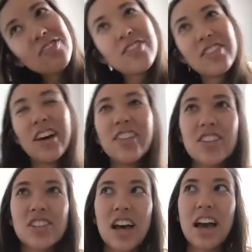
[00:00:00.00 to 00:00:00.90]
the other
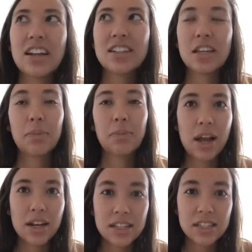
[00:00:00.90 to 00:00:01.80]
side is like
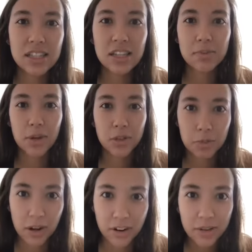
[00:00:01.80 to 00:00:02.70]
pregnancy and
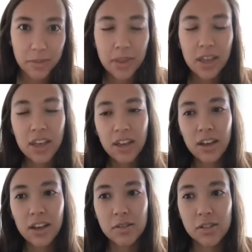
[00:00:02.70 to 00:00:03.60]
postpartum.
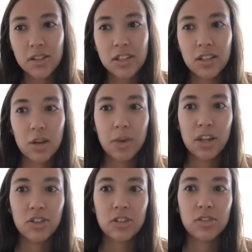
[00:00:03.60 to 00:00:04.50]
So I see a lot of
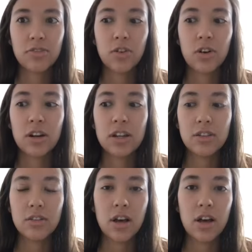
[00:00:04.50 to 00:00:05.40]
patients for
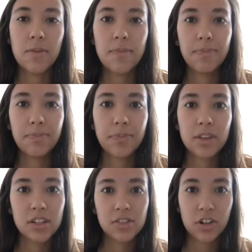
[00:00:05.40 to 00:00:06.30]

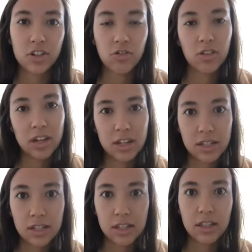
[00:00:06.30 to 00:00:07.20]
dysfunction related
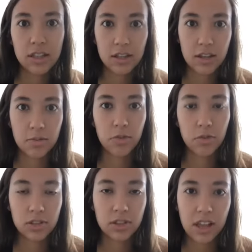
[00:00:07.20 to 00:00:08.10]
to
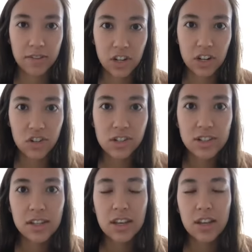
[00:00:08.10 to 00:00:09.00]
those life
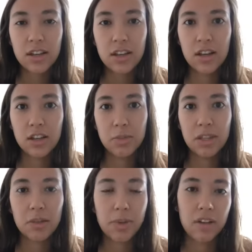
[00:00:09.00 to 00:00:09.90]
changes. It could be
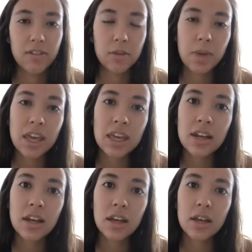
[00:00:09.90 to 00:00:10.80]
like pelvic
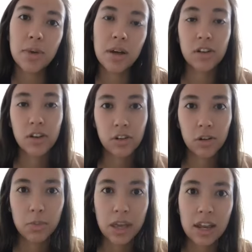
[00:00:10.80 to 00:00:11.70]
pain, pelvic
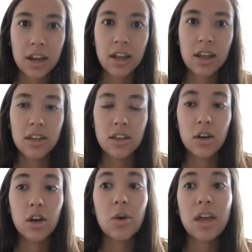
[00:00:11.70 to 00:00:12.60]
girdle pain.
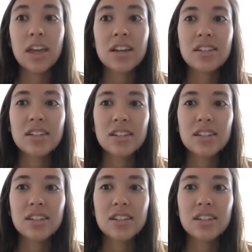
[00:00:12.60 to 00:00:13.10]
Oh, and